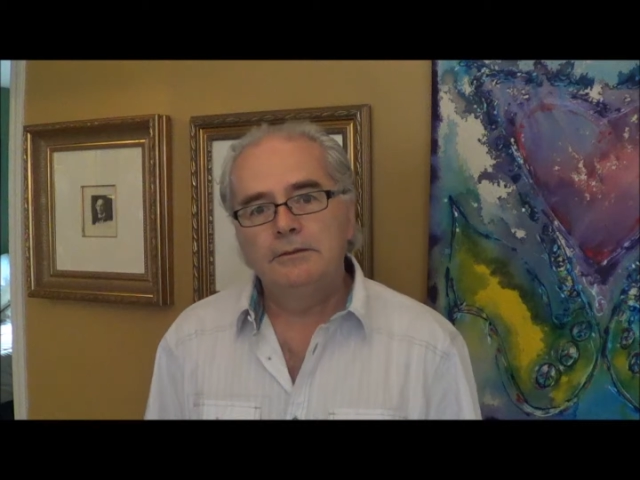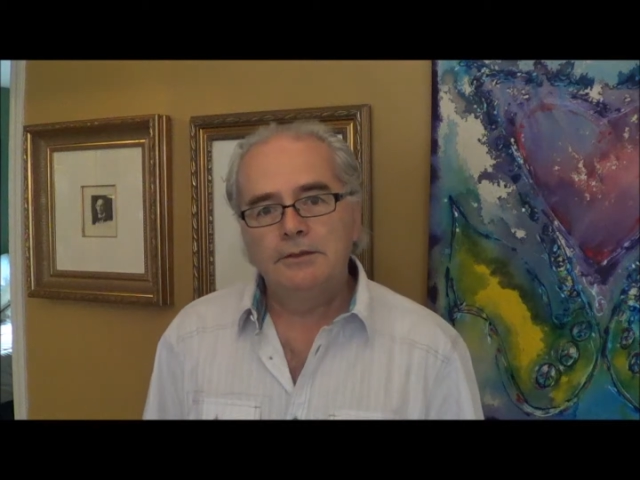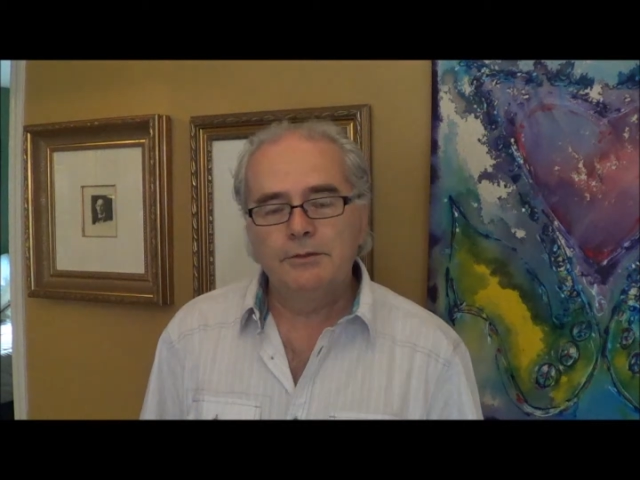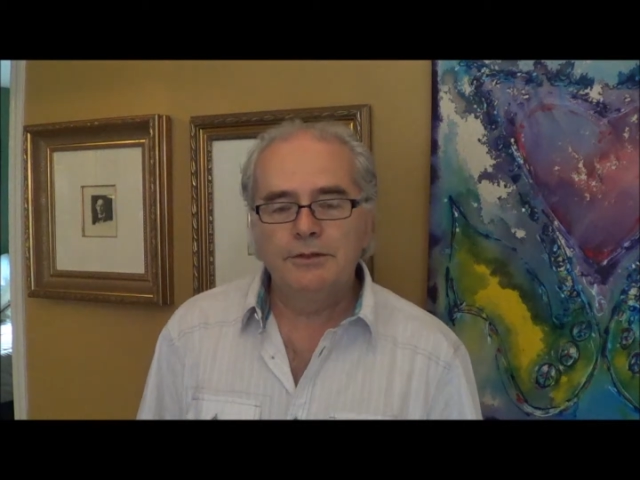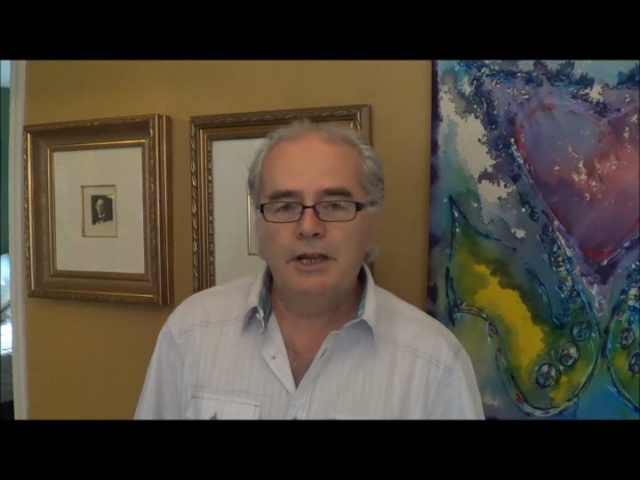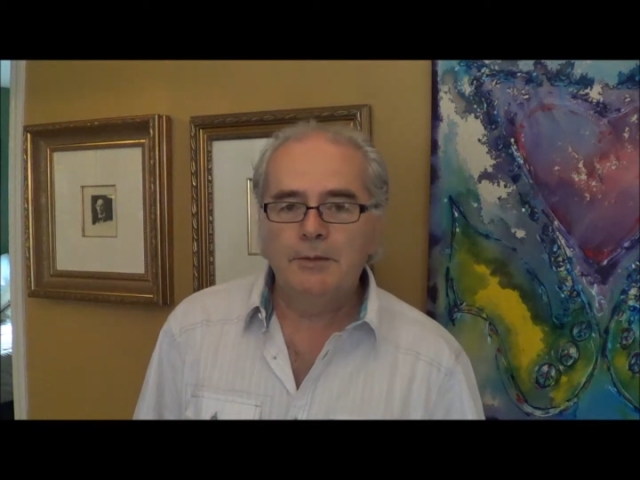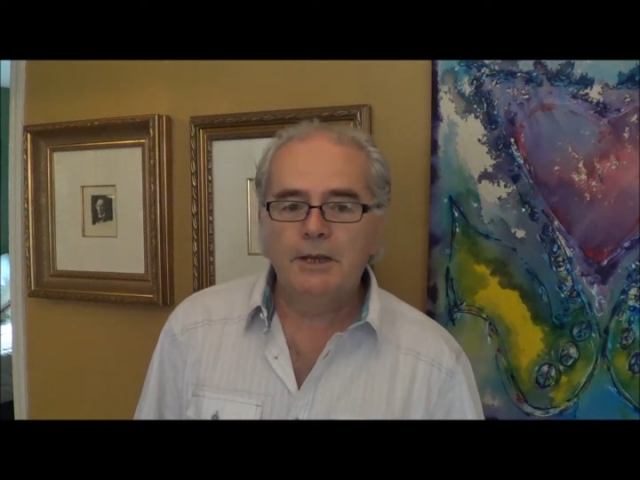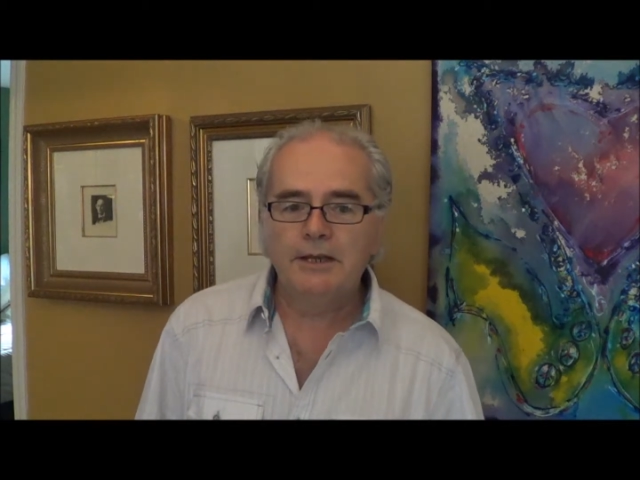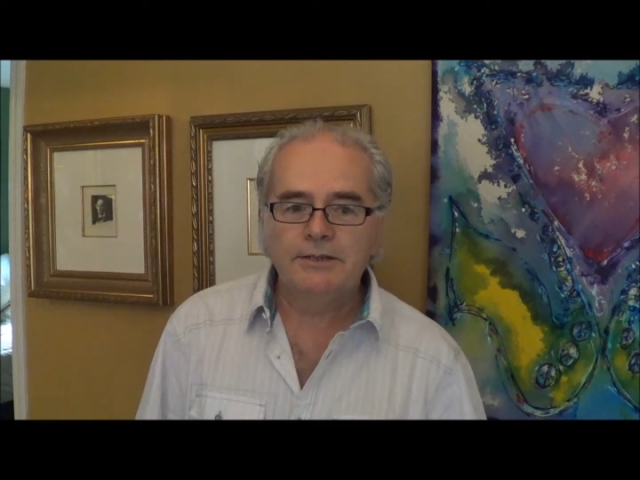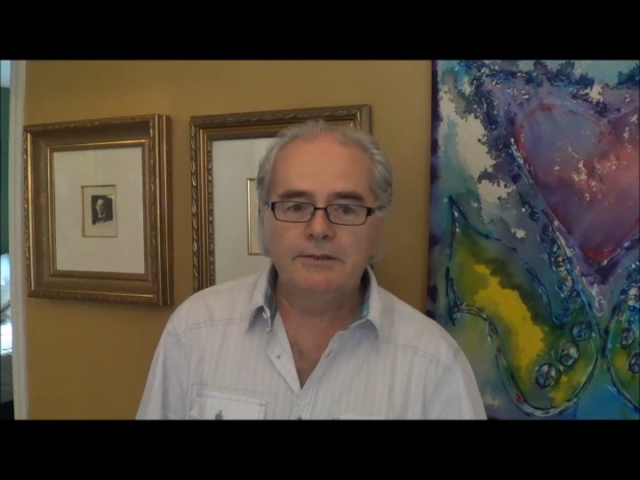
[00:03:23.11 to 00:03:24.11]
So your name
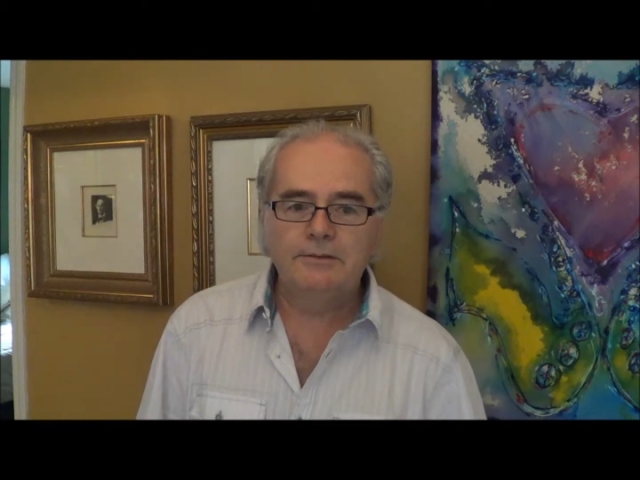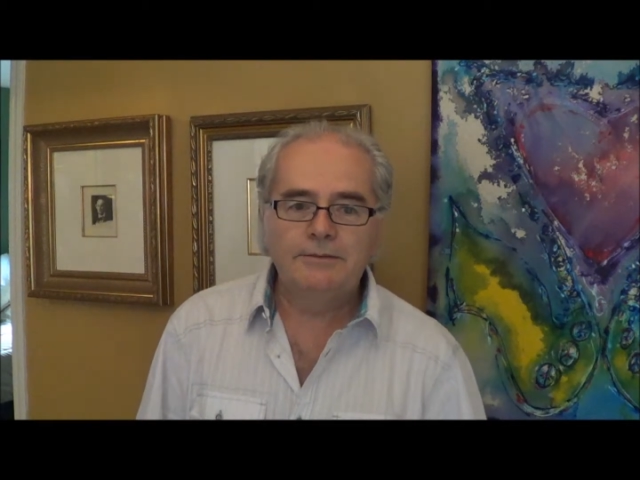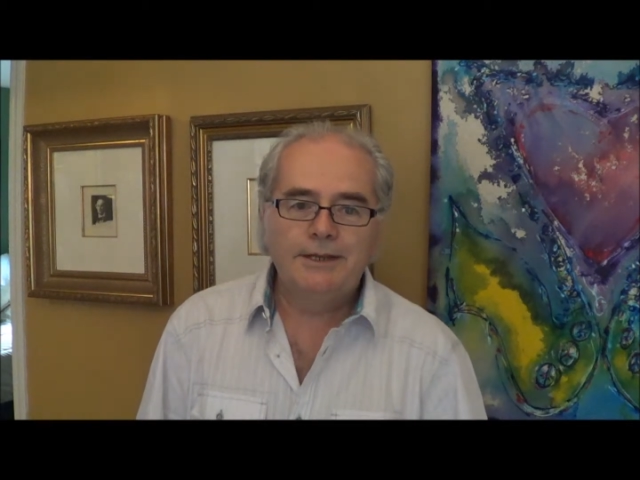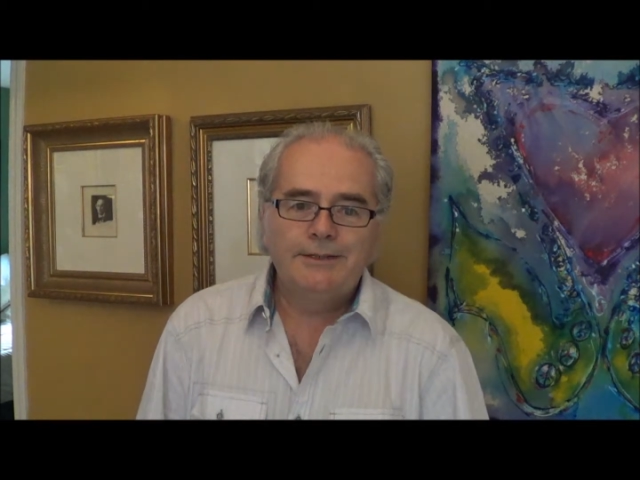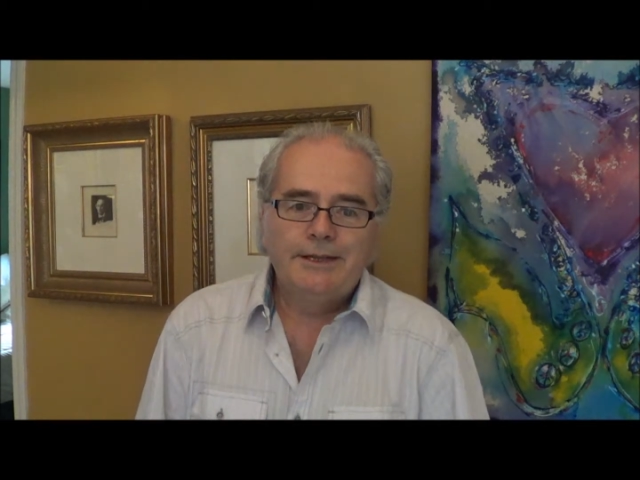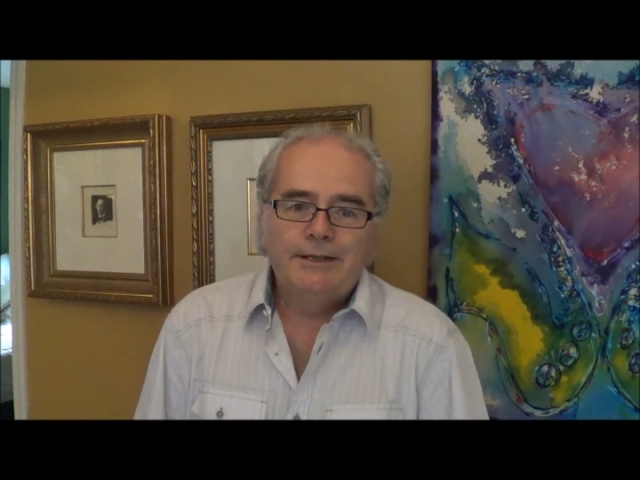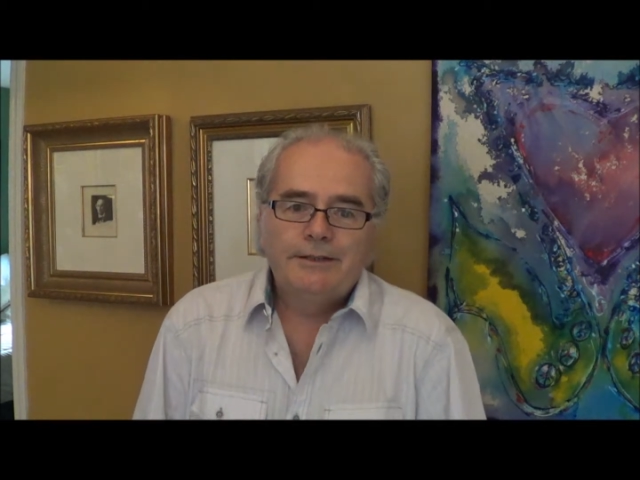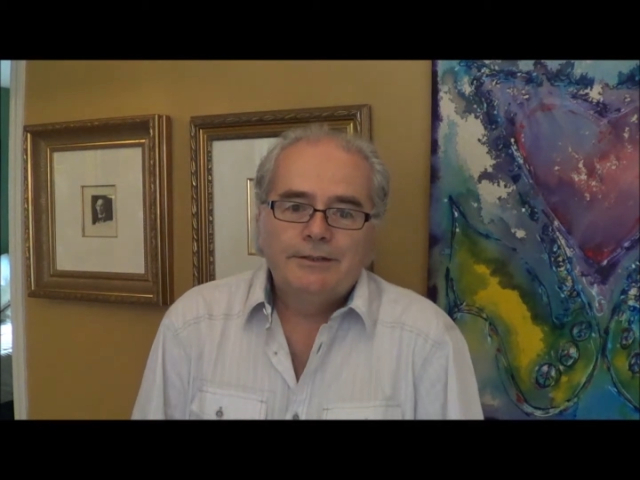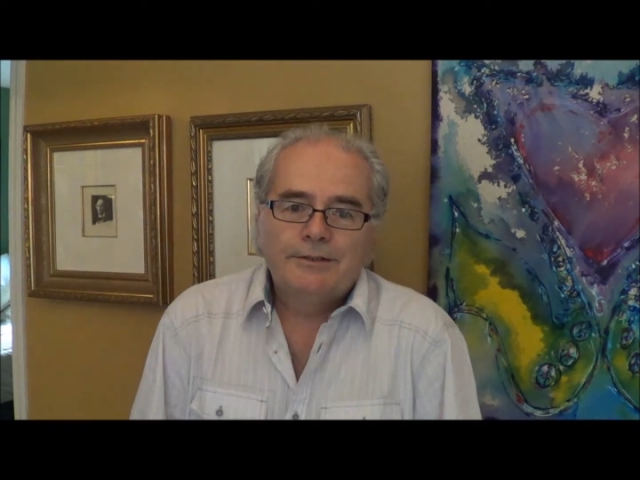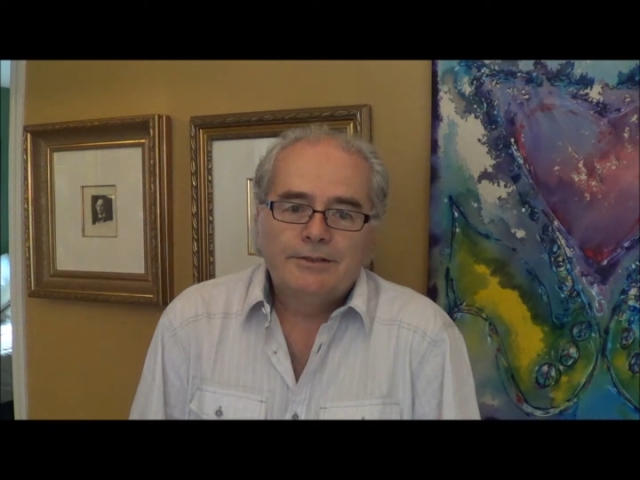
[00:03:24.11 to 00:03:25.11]
has to take that
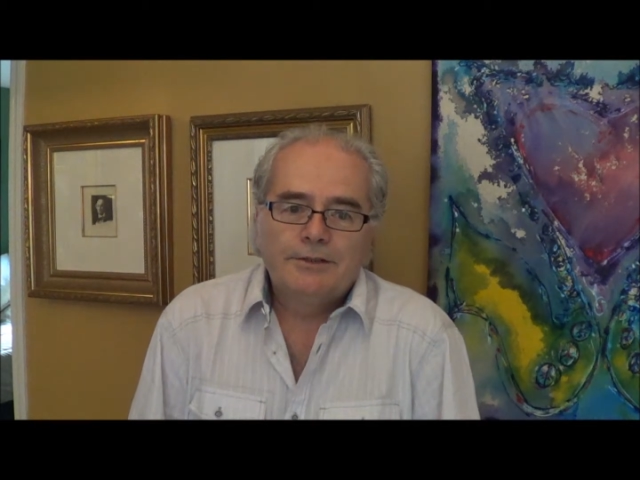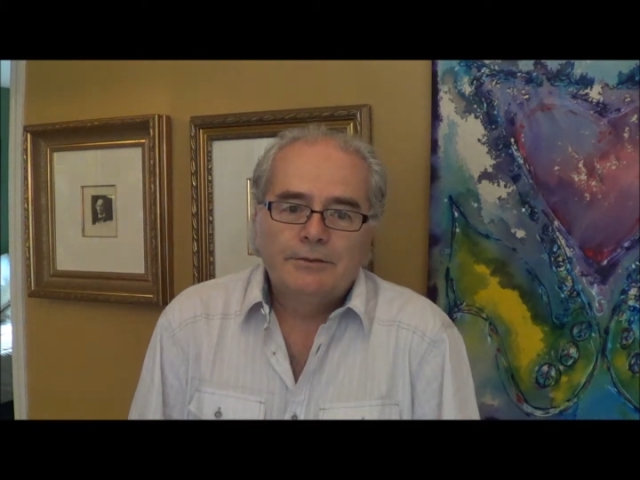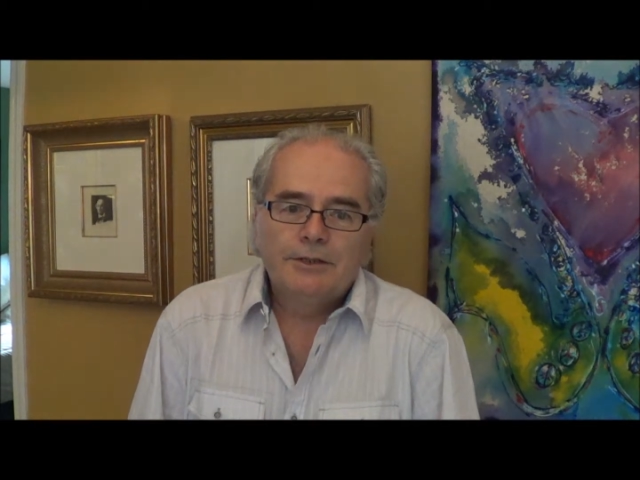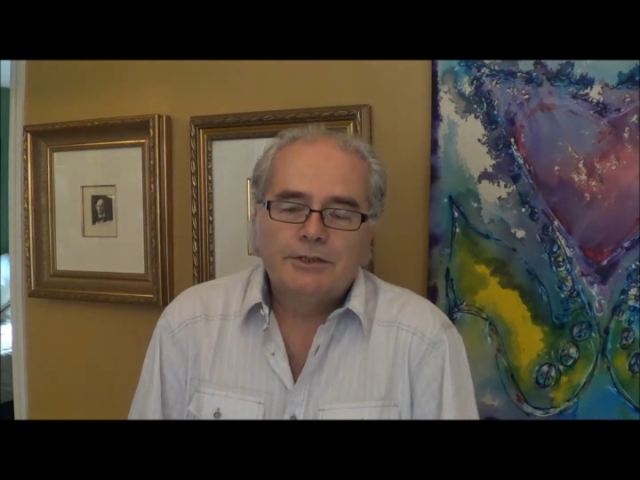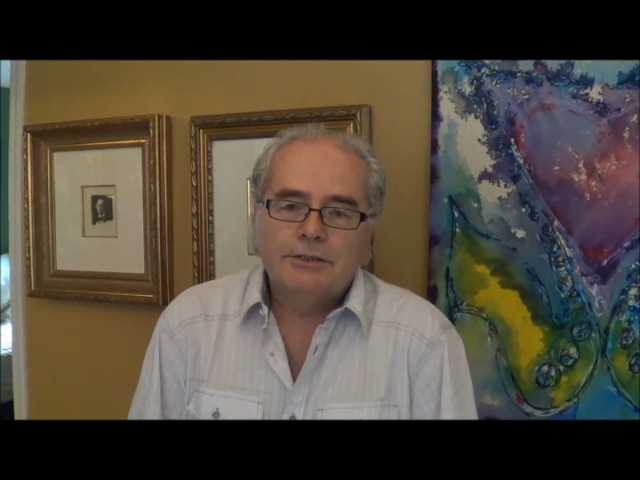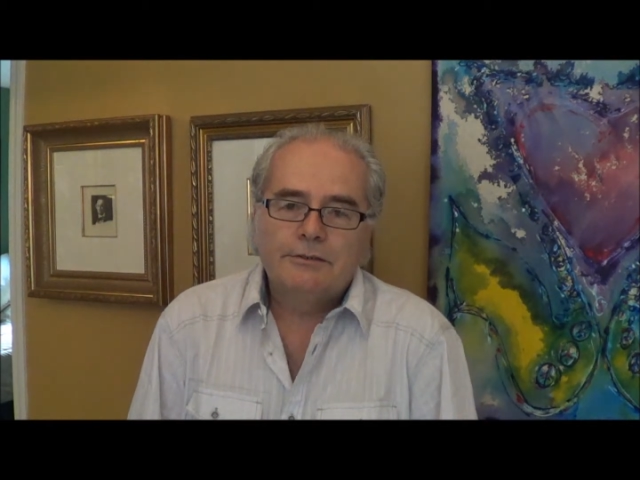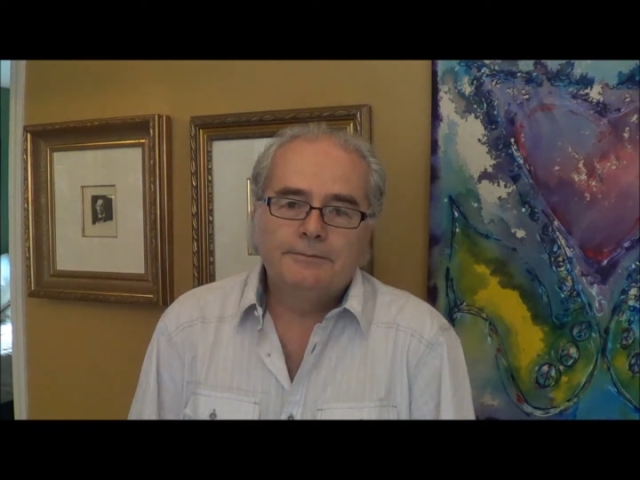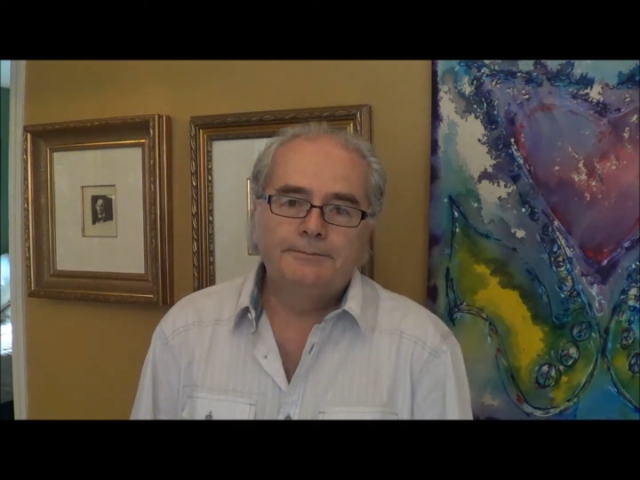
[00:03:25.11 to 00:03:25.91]
into consideration.